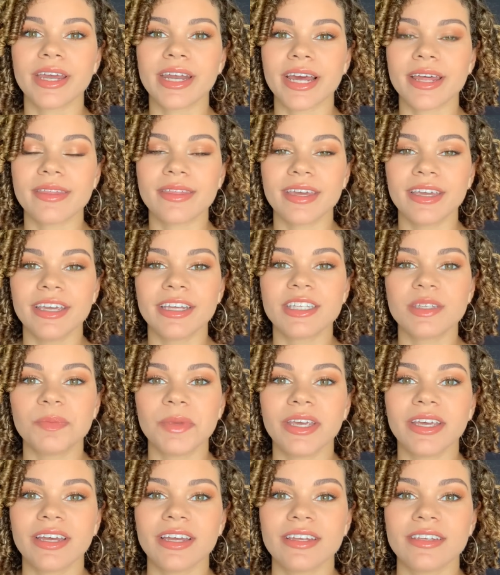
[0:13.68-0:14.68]
I think it's
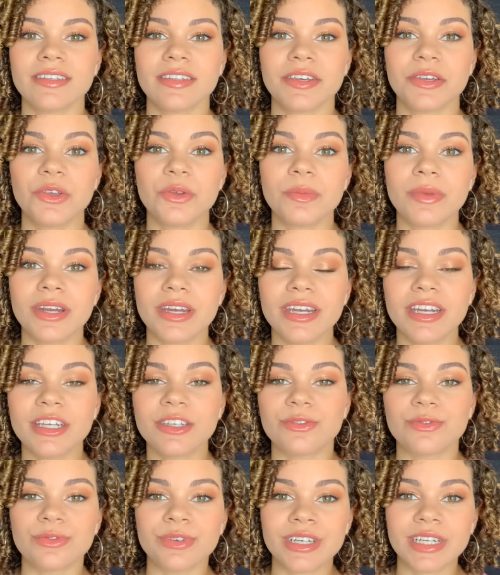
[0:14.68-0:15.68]
because the humidity
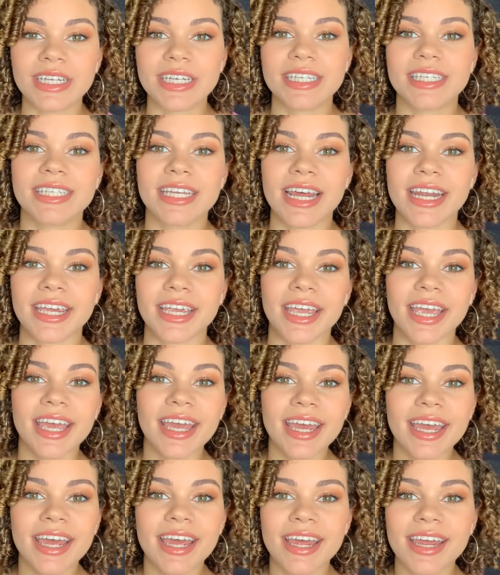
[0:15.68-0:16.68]
is really setting
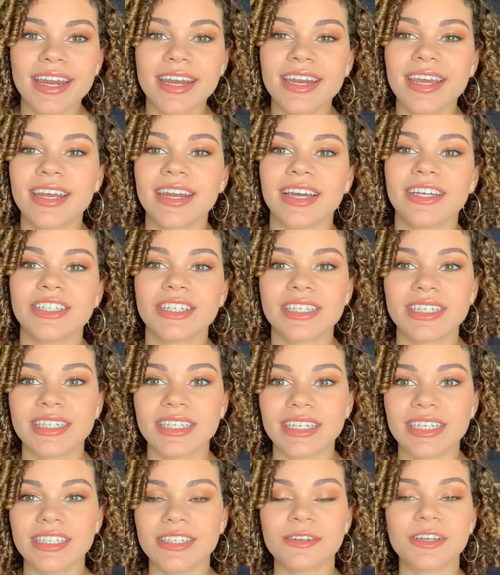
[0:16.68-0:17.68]
in and I just
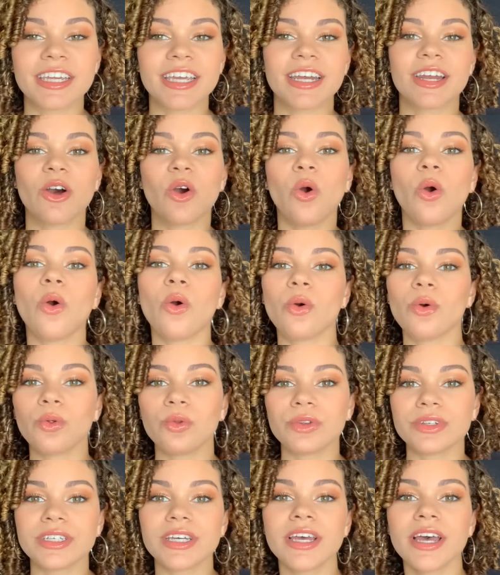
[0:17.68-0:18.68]
need to get a
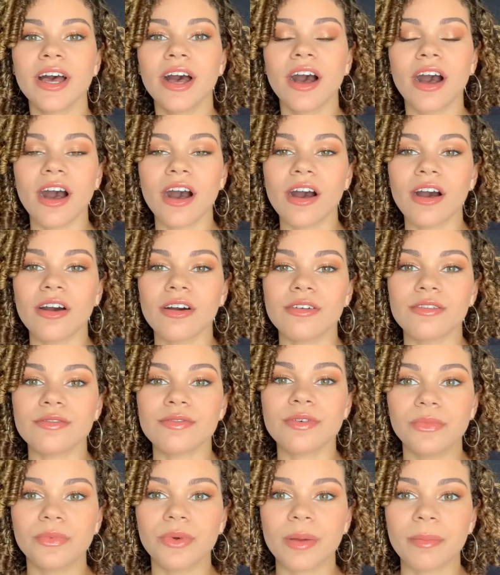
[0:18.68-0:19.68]
hold of
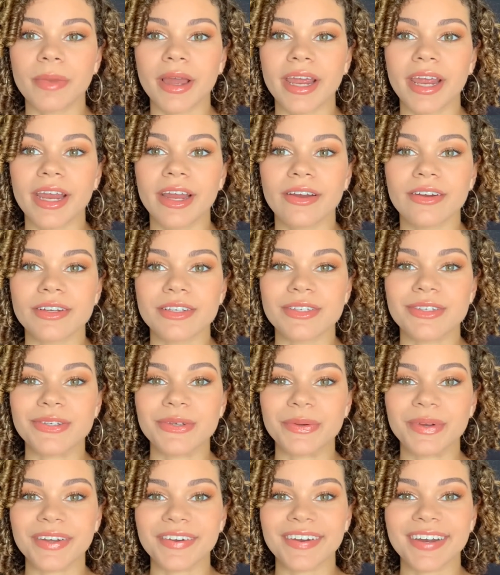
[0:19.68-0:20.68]
what my hair is
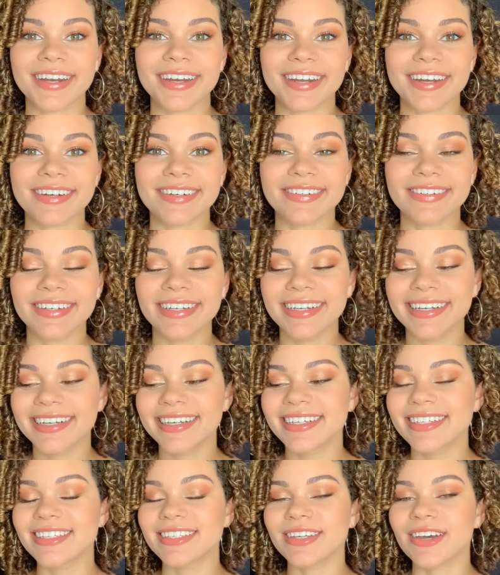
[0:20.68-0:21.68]
doing right now.
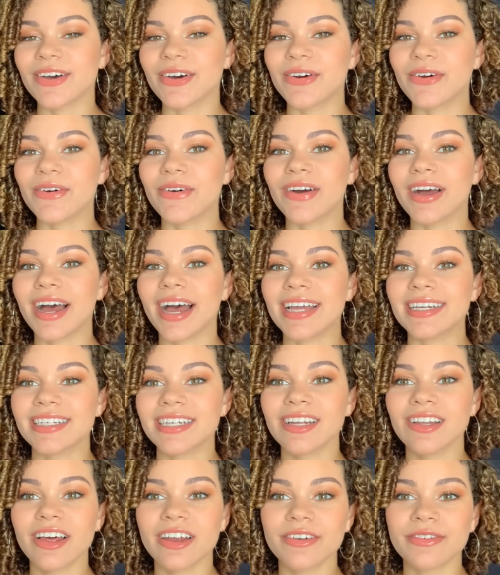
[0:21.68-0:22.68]
So I
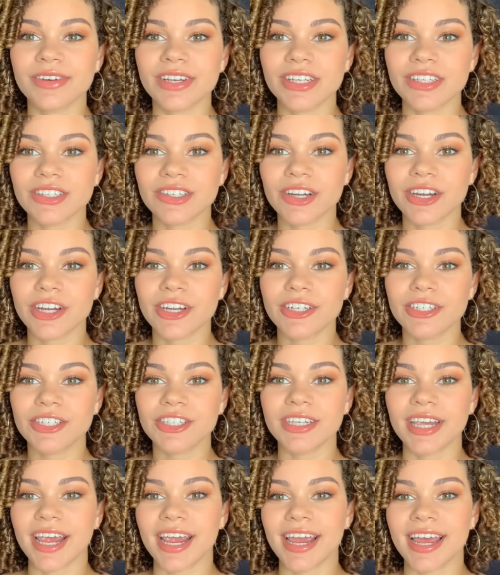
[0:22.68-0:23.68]
did a lot of
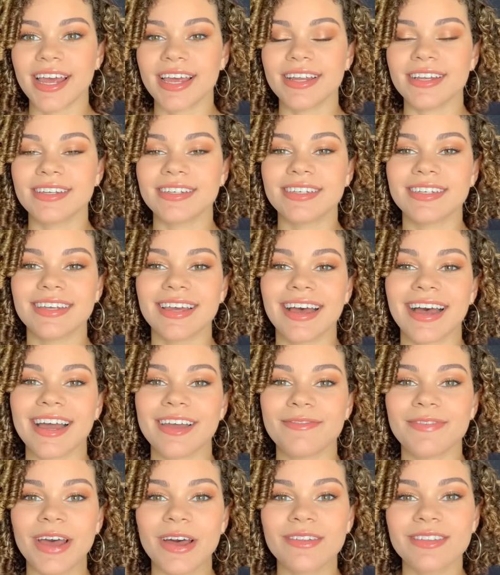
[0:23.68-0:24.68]
research and
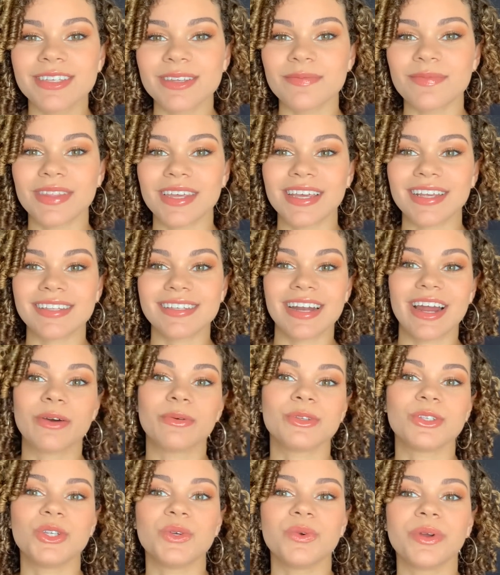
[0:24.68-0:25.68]
I found some things that I
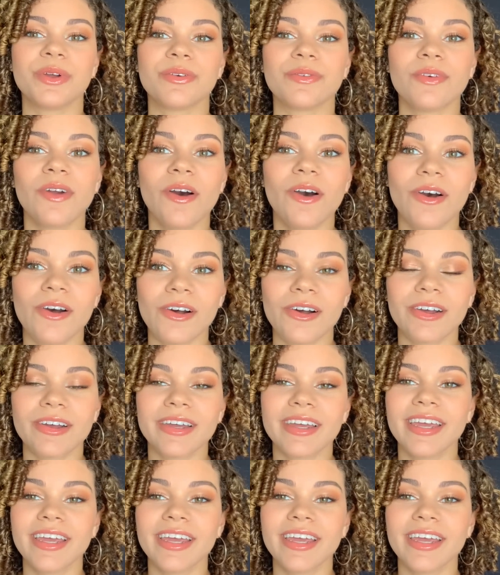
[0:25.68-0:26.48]
was doing wrong